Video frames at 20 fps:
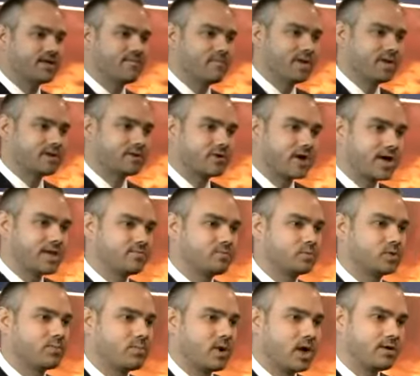have been great
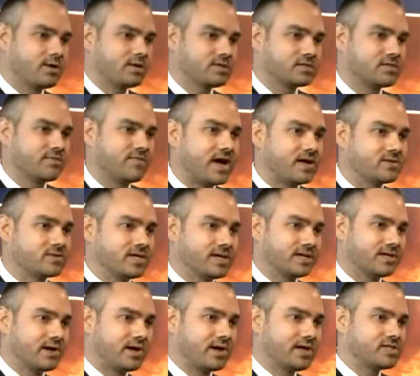proponents of our
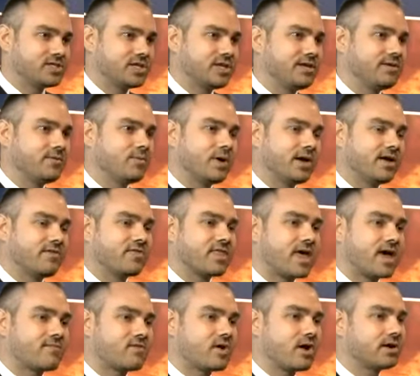technology. Whenever
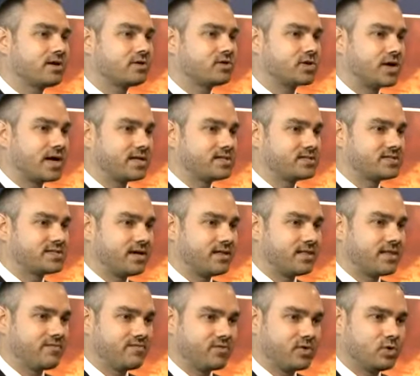they've gone and tried to sell
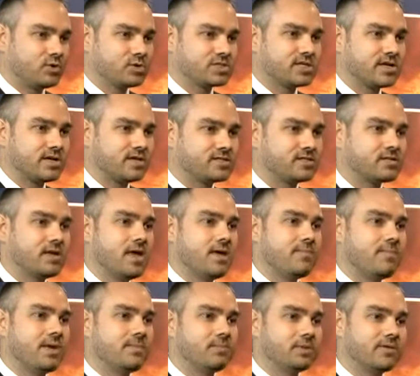their fuel cells,
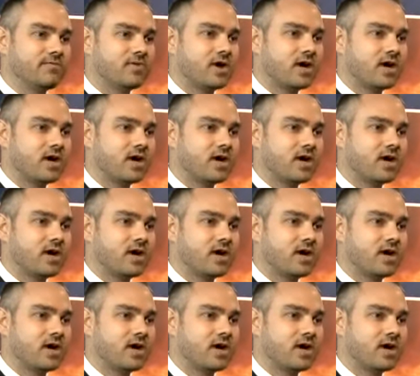people have